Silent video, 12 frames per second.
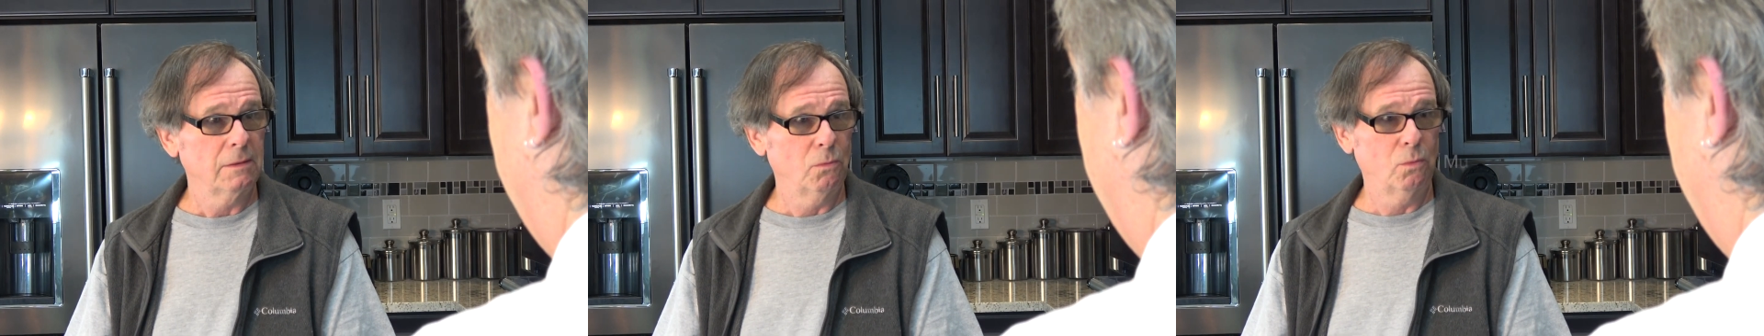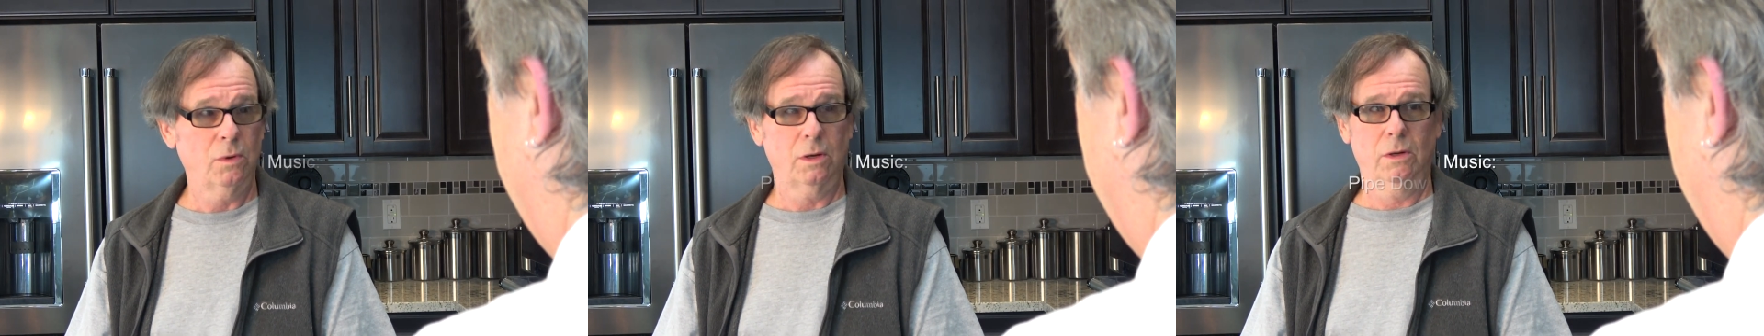
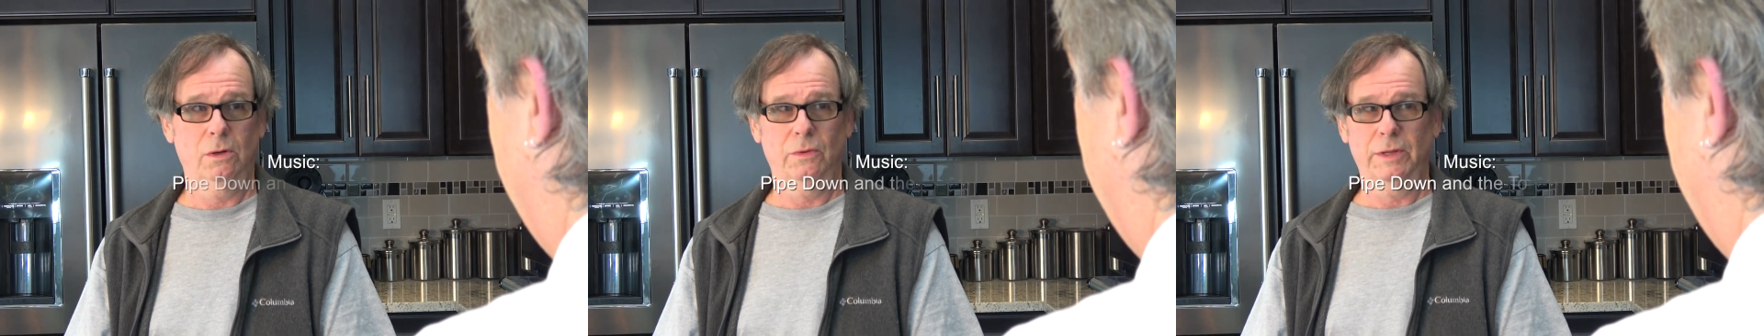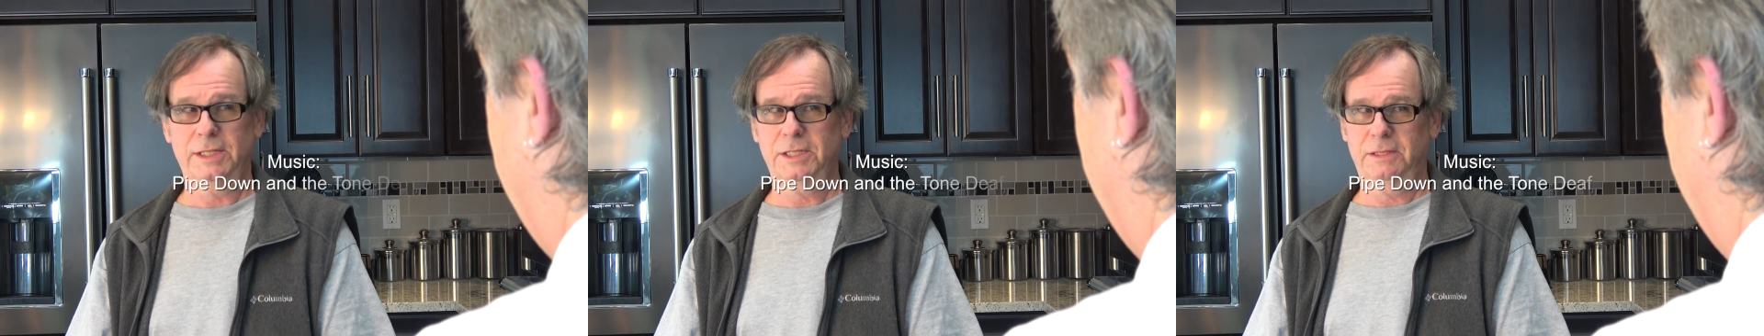
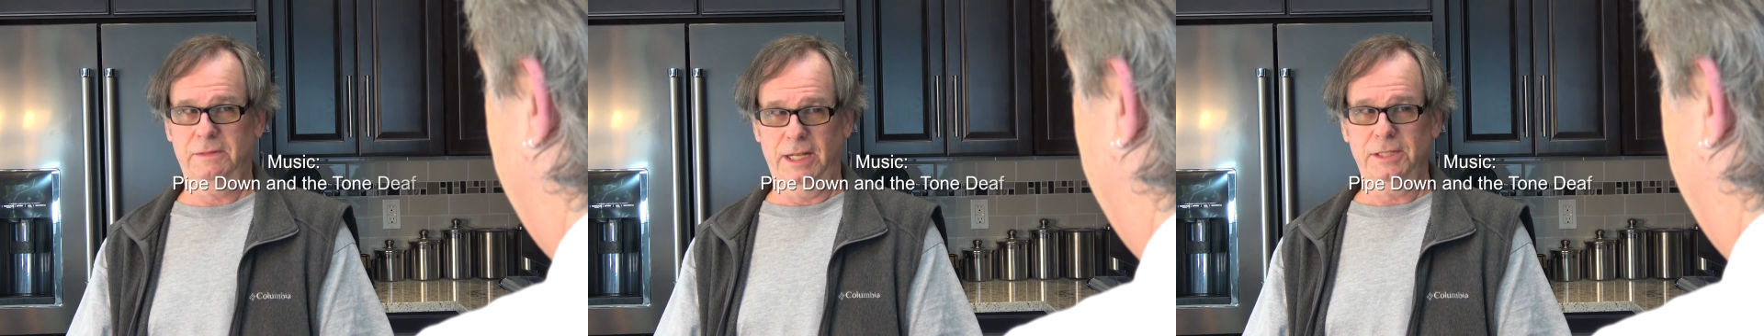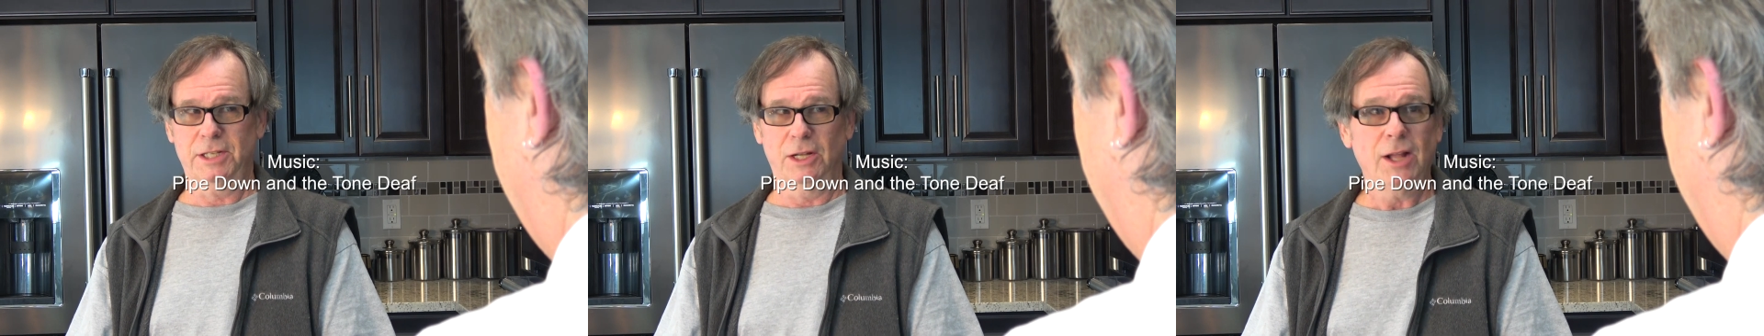Whoa,
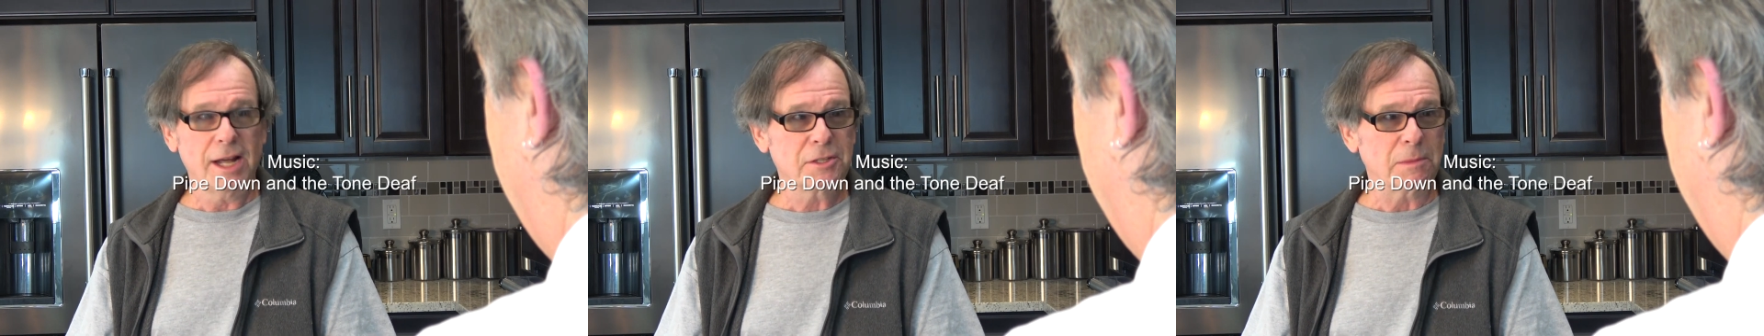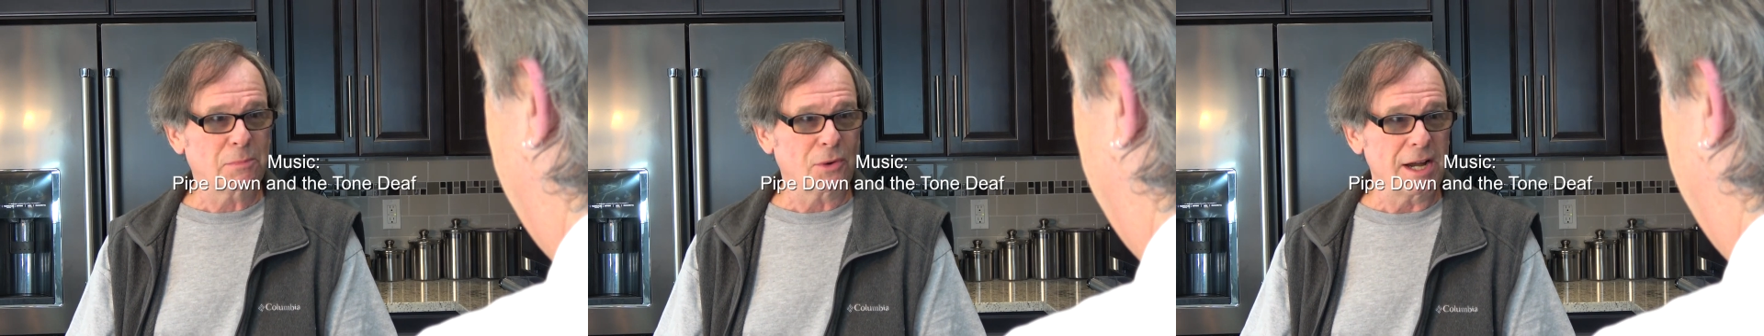that's a
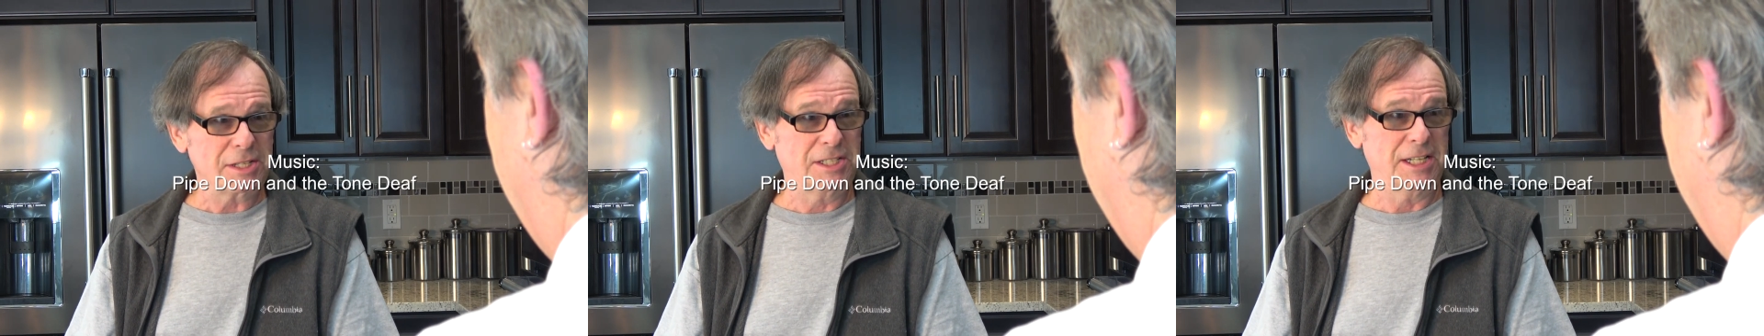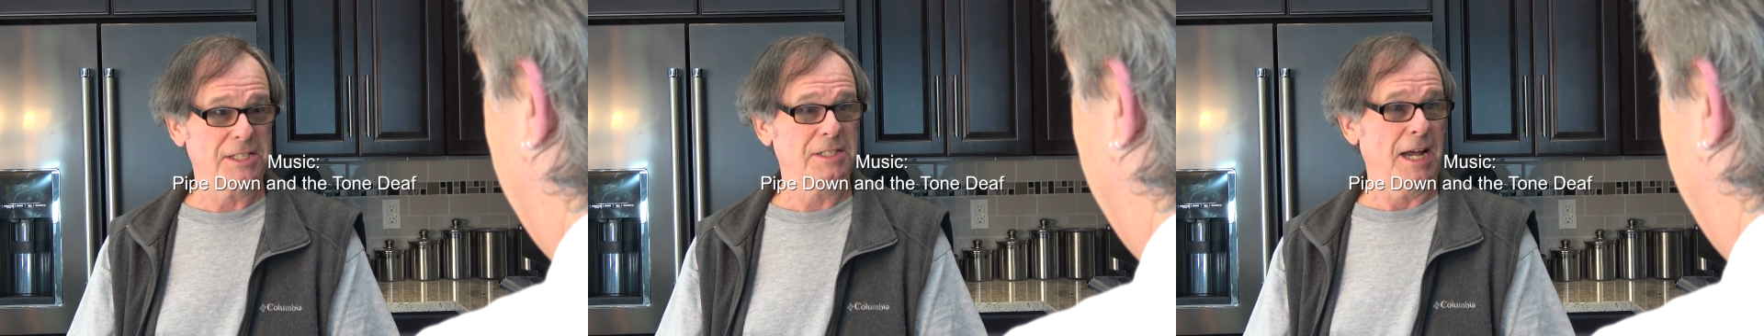lot to
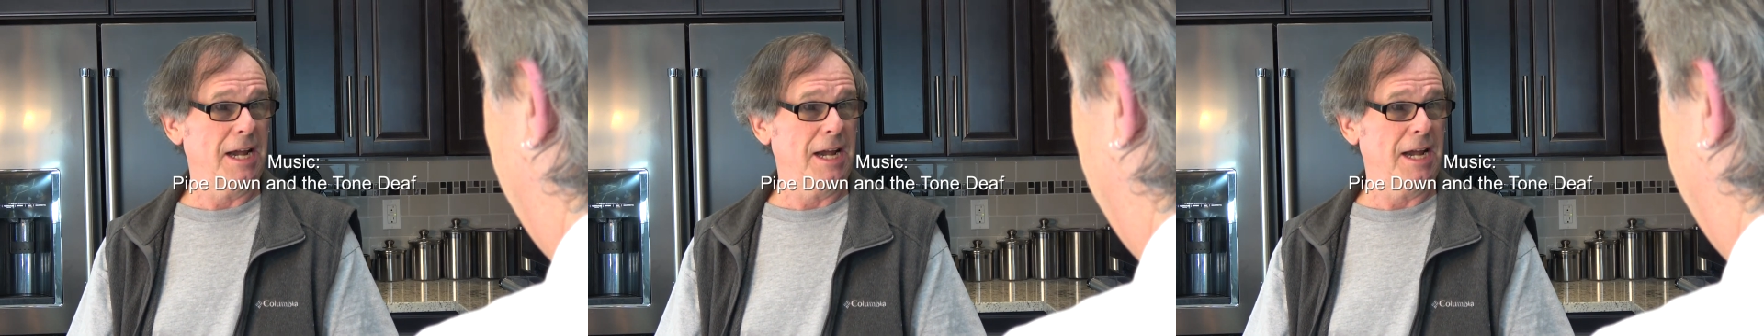process.